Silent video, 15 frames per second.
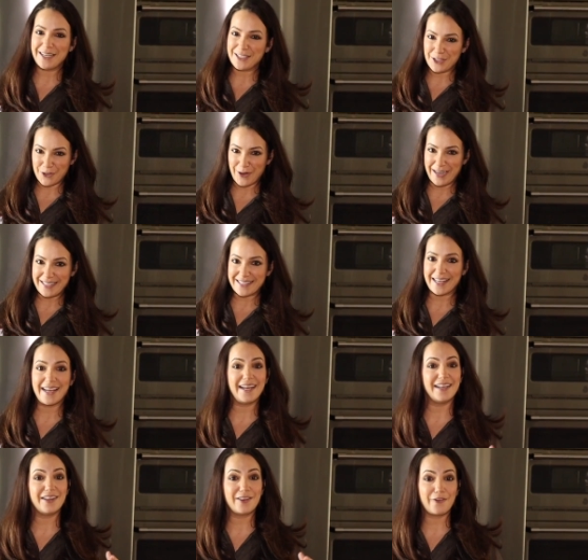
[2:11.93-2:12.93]
to
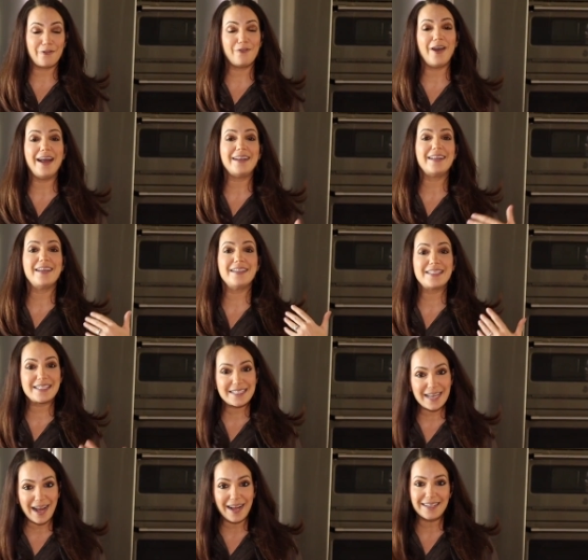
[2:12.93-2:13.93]
translate, the fat can
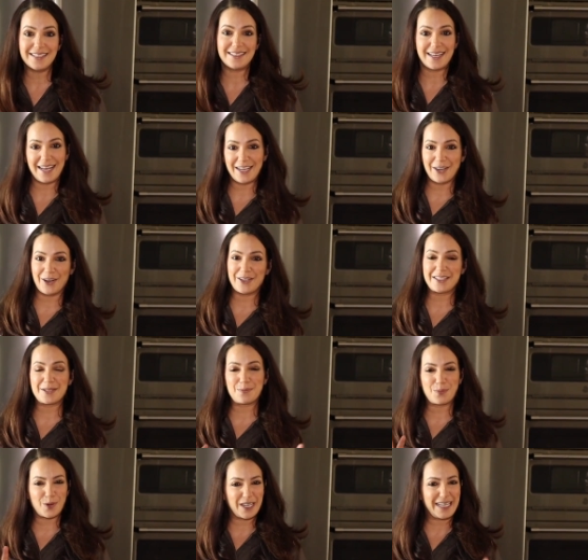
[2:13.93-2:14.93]
start to take on some
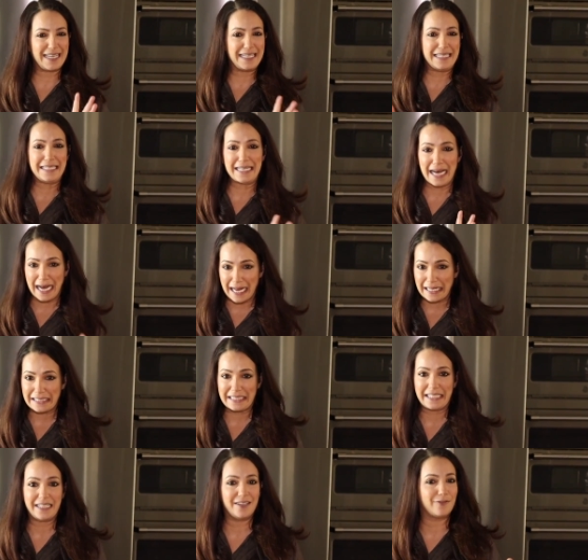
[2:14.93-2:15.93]
pretty
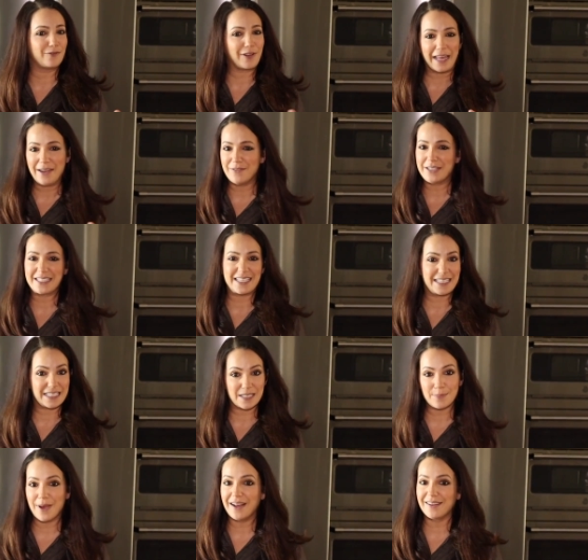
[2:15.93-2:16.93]
gnarly flavors and
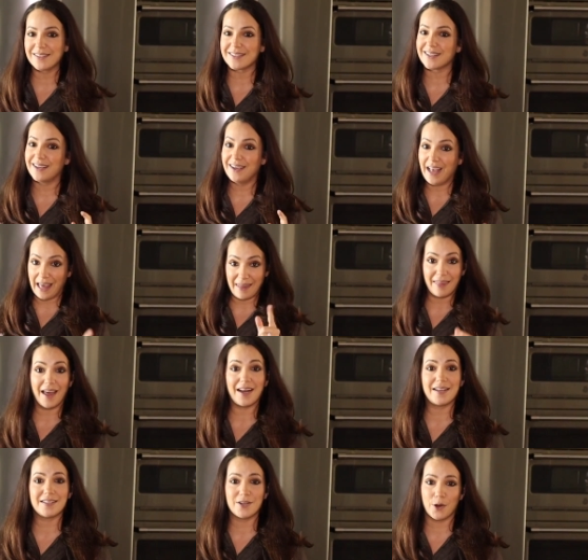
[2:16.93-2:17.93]
smells, and that
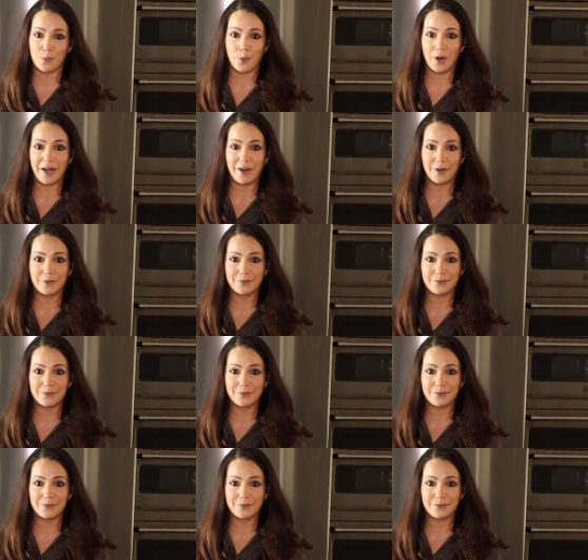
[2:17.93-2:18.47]
is no bueno.